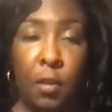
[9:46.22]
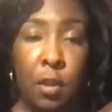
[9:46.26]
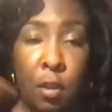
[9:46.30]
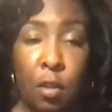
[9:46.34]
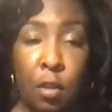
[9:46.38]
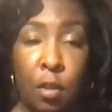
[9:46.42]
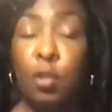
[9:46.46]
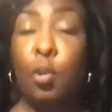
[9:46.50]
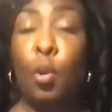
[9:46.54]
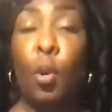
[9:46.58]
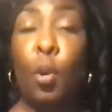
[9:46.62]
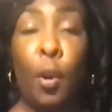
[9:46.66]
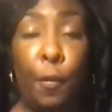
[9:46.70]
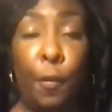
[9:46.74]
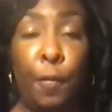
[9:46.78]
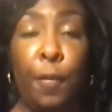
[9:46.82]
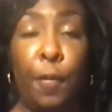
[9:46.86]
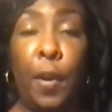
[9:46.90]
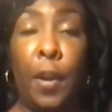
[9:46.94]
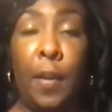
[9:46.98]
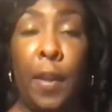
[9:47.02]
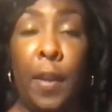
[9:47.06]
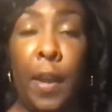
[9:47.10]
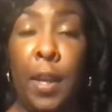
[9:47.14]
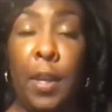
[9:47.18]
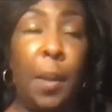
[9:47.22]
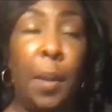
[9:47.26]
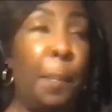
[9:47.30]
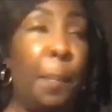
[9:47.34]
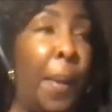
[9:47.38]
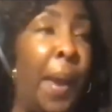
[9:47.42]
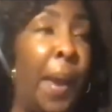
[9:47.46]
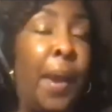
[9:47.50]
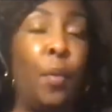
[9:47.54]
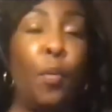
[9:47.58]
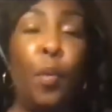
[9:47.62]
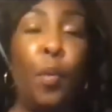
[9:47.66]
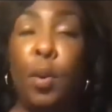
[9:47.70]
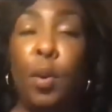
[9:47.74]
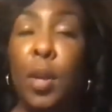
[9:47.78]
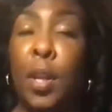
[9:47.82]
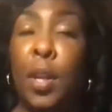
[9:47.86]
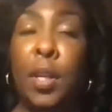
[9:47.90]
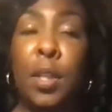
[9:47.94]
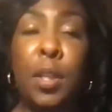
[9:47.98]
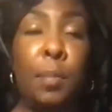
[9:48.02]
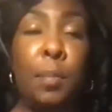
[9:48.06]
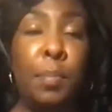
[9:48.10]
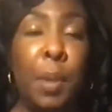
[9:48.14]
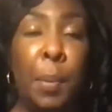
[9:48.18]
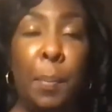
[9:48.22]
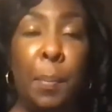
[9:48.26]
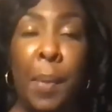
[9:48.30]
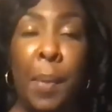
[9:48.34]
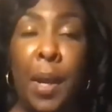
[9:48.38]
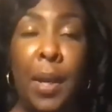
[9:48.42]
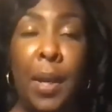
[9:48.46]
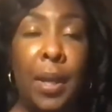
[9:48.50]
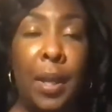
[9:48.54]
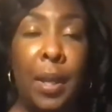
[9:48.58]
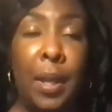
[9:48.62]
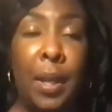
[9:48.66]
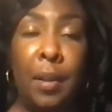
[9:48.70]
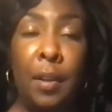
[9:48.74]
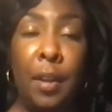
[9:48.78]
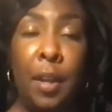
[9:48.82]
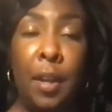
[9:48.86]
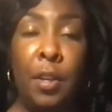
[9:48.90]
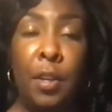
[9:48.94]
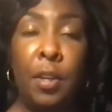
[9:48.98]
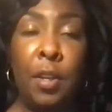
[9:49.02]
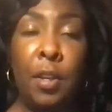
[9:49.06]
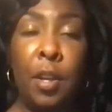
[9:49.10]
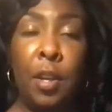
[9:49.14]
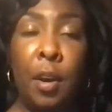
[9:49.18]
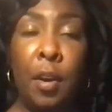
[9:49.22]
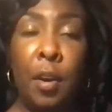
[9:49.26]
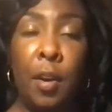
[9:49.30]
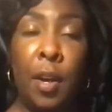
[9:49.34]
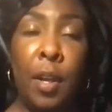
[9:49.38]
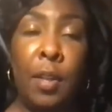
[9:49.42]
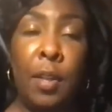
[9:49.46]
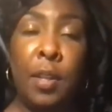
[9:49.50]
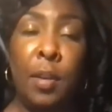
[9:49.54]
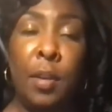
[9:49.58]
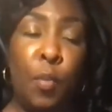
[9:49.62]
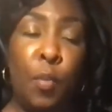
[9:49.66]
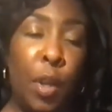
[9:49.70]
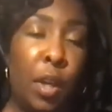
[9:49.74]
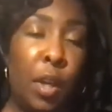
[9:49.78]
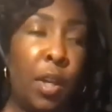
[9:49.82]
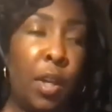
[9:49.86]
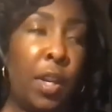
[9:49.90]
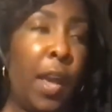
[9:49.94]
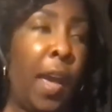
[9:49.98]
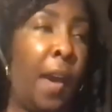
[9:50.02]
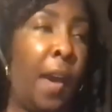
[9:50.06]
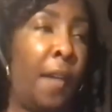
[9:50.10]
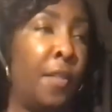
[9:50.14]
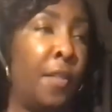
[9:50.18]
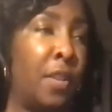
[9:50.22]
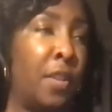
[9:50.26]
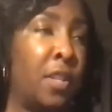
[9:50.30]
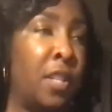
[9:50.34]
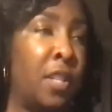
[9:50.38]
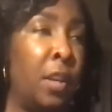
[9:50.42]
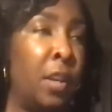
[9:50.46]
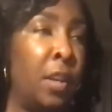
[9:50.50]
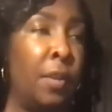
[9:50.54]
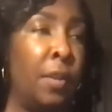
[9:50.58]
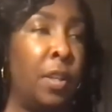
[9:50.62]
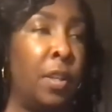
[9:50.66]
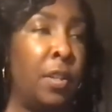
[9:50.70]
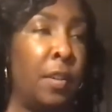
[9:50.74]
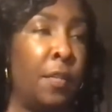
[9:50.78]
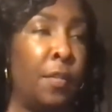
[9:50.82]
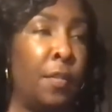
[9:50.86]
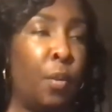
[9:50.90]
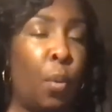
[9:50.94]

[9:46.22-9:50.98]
storefront, and the bank won't lend them the money, you know, and then we could have a series of